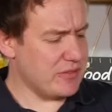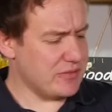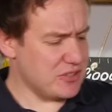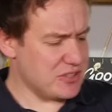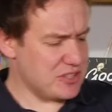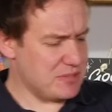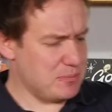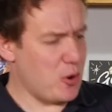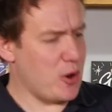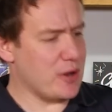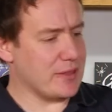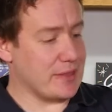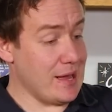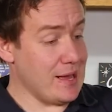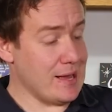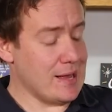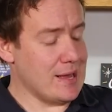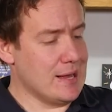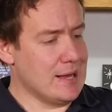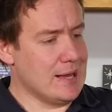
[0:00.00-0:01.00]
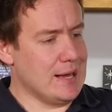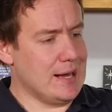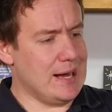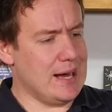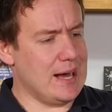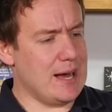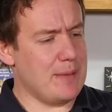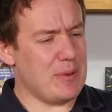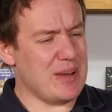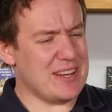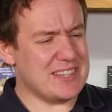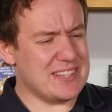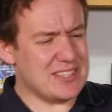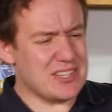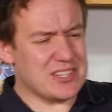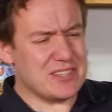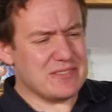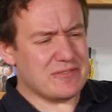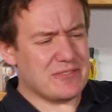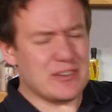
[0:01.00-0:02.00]
I've just spotted that. Uh, but it
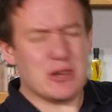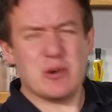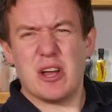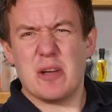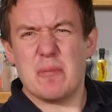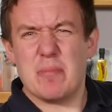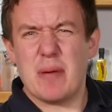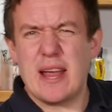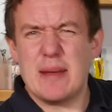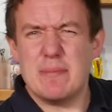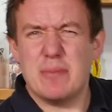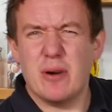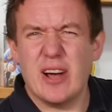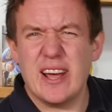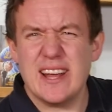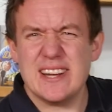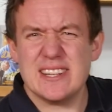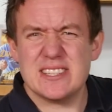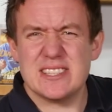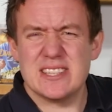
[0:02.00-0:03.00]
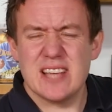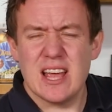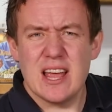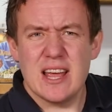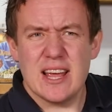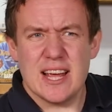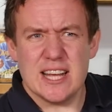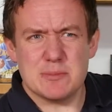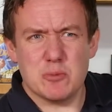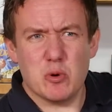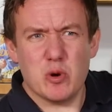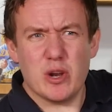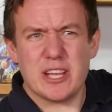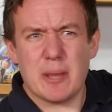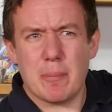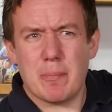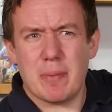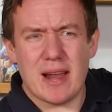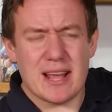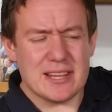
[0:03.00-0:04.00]
doesn't feel like paper, it's, it's more like
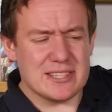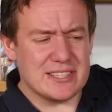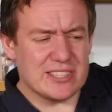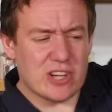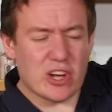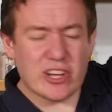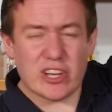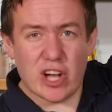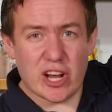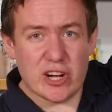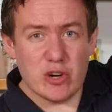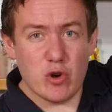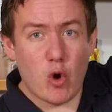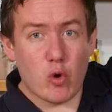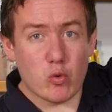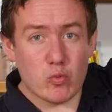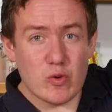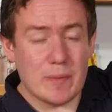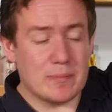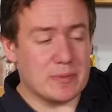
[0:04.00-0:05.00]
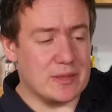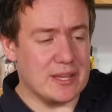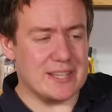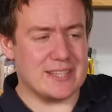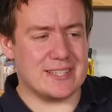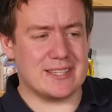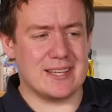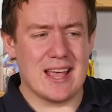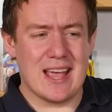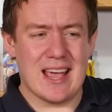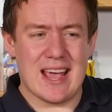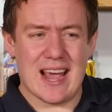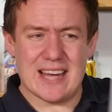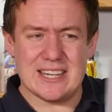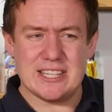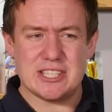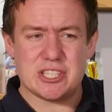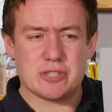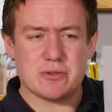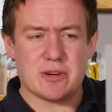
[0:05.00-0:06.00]
a plastic. I cannot rip this,
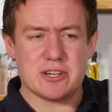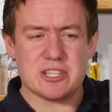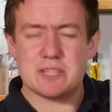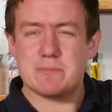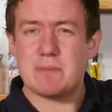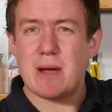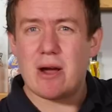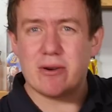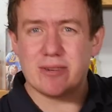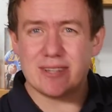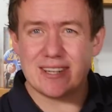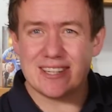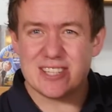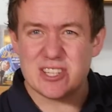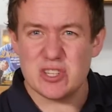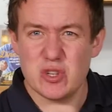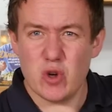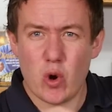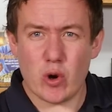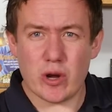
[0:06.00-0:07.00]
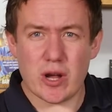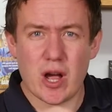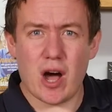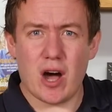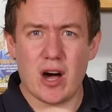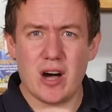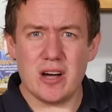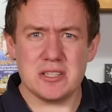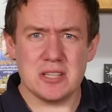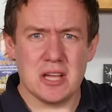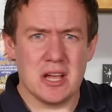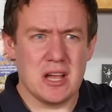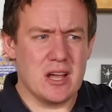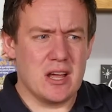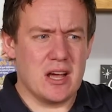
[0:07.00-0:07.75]
and it's transparent, and it's not card.